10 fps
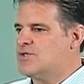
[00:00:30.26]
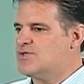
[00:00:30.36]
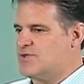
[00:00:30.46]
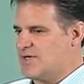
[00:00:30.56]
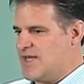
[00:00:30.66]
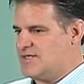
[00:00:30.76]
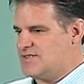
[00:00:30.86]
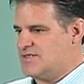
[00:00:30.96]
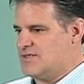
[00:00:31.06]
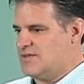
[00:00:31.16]
So again, as
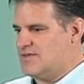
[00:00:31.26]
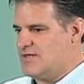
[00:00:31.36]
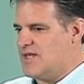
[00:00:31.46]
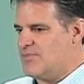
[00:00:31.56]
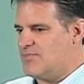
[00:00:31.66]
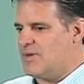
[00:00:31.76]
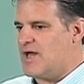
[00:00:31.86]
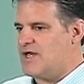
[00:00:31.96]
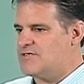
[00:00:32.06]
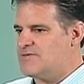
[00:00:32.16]
the name
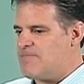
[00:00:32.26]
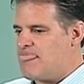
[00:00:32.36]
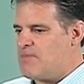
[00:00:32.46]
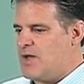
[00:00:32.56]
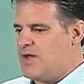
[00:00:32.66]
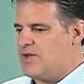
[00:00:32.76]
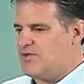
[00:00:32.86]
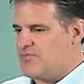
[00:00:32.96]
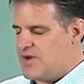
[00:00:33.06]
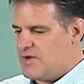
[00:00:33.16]
implies, in a
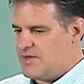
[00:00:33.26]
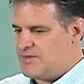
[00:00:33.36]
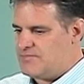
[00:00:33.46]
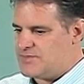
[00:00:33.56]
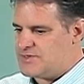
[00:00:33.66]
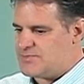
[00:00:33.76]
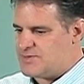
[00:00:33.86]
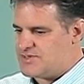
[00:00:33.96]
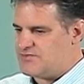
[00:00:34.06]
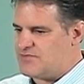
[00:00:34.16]
very
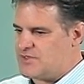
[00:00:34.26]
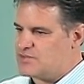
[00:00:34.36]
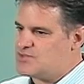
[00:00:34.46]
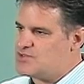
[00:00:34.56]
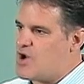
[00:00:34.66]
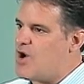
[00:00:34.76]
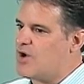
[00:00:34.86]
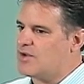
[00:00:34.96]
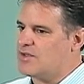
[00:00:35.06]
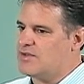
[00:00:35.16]
specific,
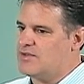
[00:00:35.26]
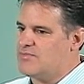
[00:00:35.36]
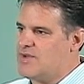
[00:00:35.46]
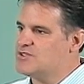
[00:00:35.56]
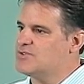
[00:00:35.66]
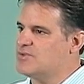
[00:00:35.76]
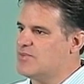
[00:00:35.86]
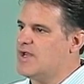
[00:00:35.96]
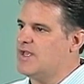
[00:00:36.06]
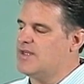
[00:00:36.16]
targeted, measured
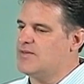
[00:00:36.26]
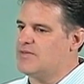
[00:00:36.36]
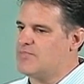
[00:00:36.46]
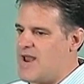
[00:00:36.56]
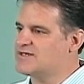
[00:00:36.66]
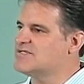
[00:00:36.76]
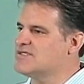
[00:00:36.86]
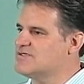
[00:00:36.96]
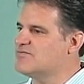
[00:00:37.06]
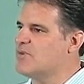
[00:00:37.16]
way, the
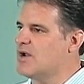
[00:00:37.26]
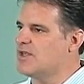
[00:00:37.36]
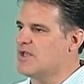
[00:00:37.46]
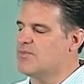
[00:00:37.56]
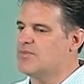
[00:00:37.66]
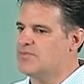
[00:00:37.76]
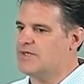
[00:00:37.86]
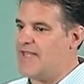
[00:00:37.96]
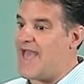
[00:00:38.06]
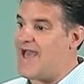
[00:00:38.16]
practices of pranayama
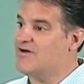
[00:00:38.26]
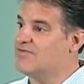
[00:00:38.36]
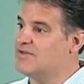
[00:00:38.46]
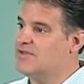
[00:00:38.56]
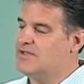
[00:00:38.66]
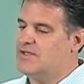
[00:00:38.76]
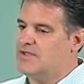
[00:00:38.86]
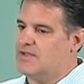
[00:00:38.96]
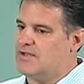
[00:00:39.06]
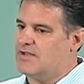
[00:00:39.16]
really have
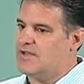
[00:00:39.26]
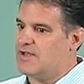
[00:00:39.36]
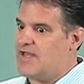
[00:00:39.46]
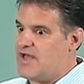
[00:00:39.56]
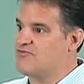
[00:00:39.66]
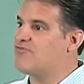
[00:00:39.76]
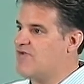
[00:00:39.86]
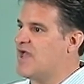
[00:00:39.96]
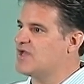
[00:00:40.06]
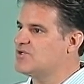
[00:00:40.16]

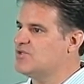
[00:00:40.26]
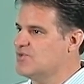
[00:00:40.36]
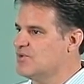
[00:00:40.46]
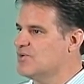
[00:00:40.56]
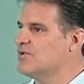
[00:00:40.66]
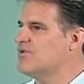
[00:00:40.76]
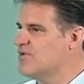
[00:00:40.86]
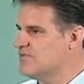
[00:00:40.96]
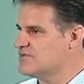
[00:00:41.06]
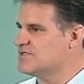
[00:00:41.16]
affect your
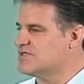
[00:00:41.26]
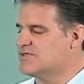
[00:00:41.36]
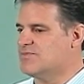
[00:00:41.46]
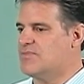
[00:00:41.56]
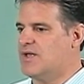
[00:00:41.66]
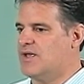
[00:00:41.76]
nervous system,